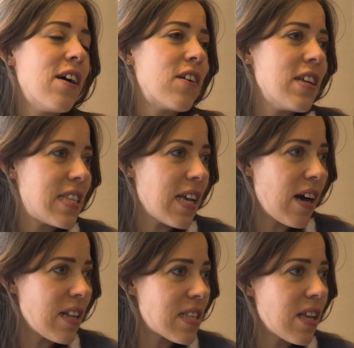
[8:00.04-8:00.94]

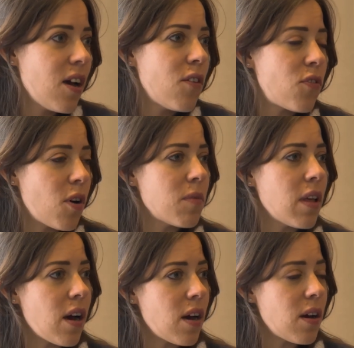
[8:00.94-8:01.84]
results from
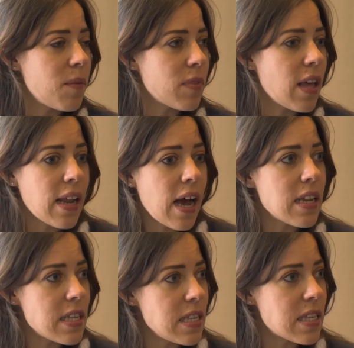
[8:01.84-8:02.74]
the
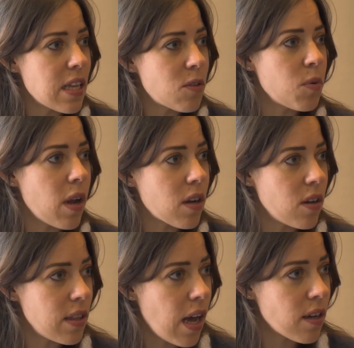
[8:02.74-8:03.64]
analysis that we are
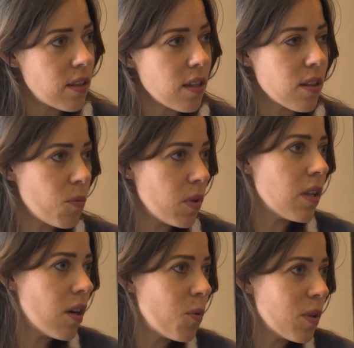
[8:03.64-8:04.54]
conducting with
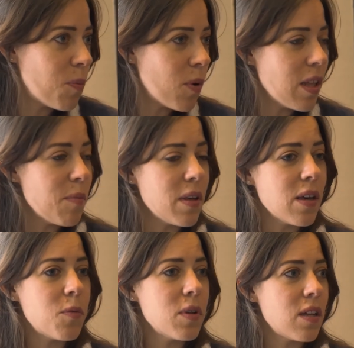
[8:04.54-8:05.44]

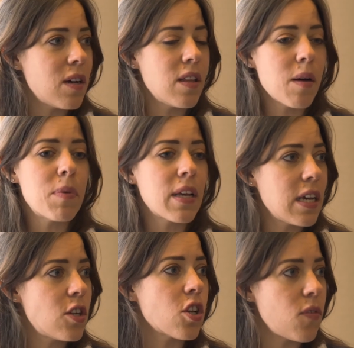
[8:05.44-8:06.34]
POLIMI, with the
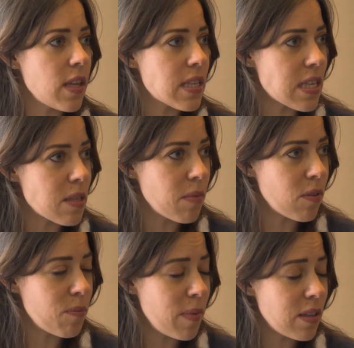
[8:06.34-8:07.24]
application of the
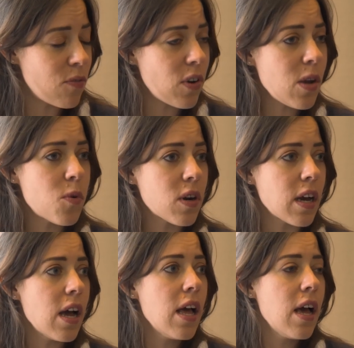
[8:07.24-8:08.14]
assessment
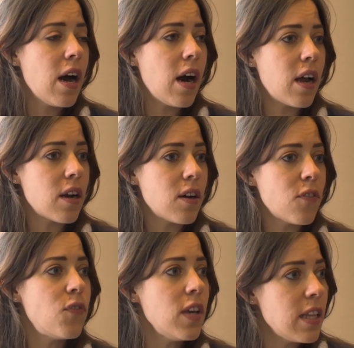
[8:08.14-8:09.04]
framework, are
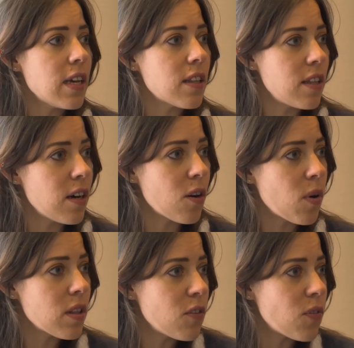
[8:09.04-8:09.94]
feeding the
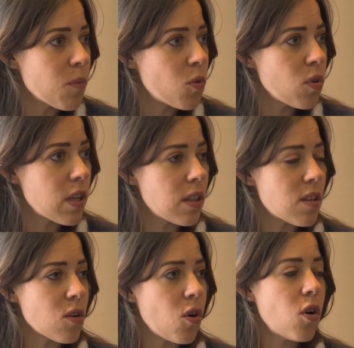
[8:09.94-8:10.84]
QuantiFarm Toolkit.
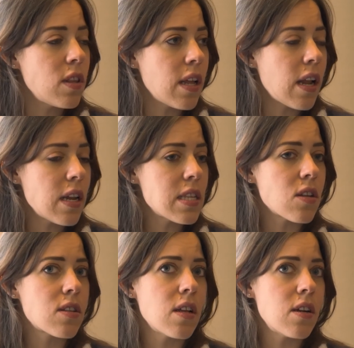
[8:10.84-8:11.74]
So all the
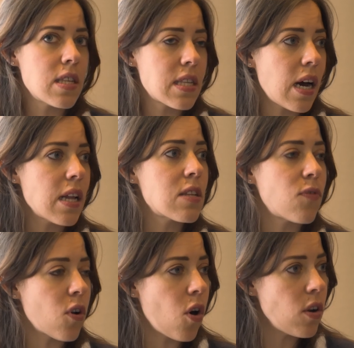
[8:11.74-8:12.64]
analysis, the results
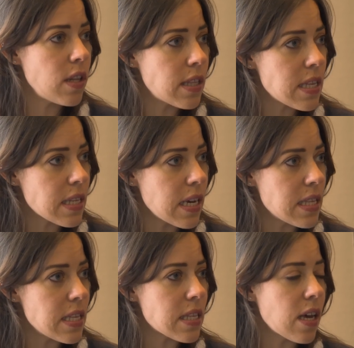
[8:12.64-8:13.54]
for all the test
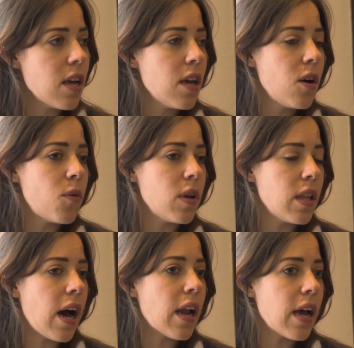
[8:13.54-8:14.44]
cases
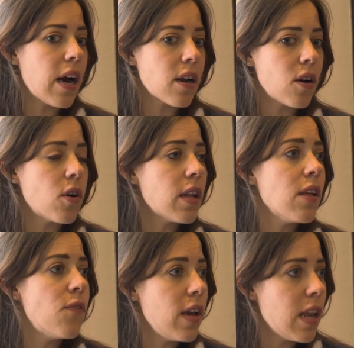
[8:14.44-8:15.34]
are
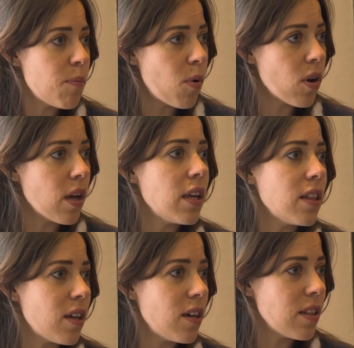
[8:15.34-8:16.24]
already available
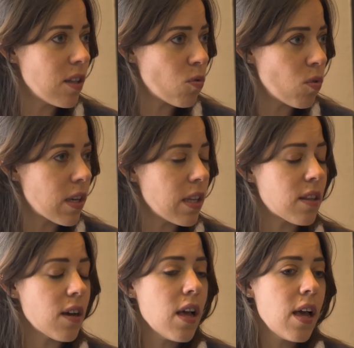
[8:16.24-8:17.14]
in the
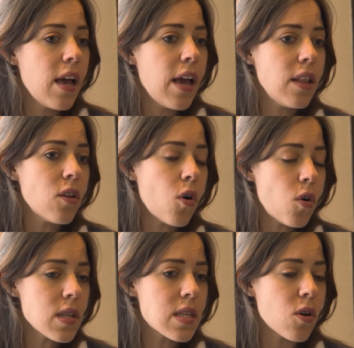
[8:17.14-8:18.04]
toolkit. And
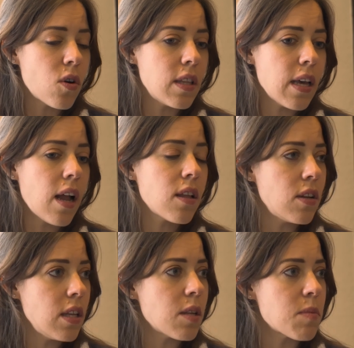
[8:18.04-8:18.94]
also the
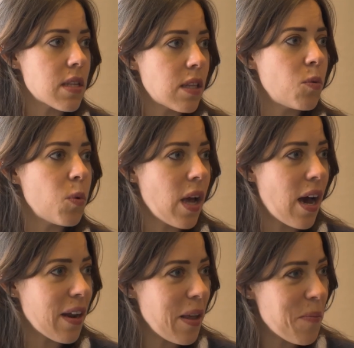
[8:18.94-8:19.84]
algorithms that we
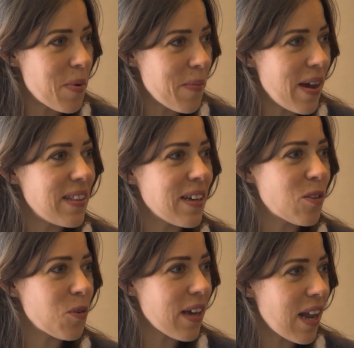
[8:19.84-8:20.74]
are implementing
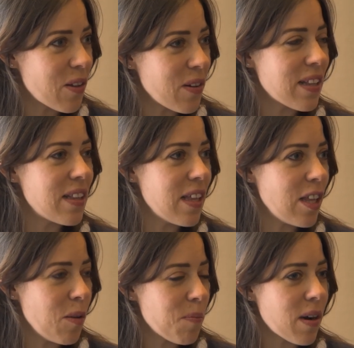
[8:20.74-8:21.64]
to calculate the
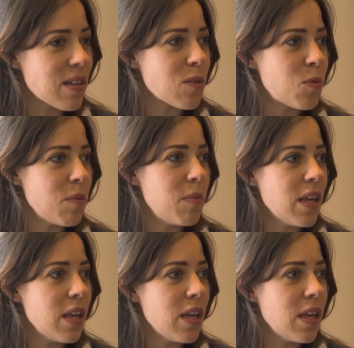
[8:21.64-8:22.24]
impact will